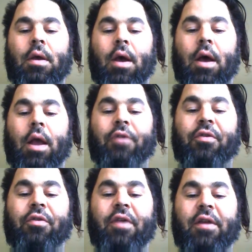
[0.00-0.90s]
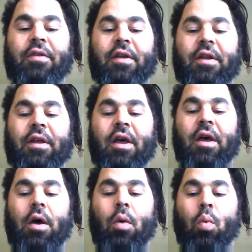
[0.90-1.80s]
I also think that
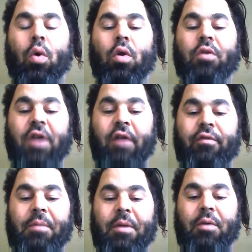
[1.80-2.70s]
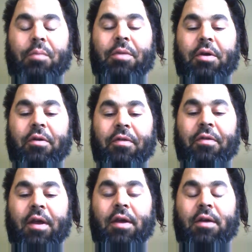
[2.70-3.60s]
a world government would be a good
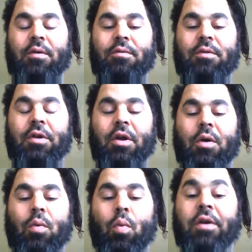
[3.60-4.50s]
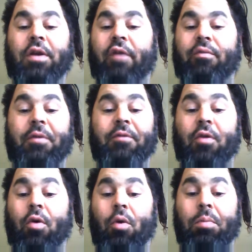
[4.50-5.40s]
thing. You know, one government for
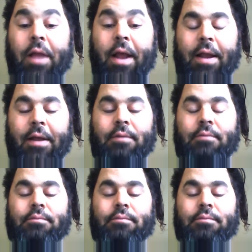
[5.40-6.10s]
the whole planet.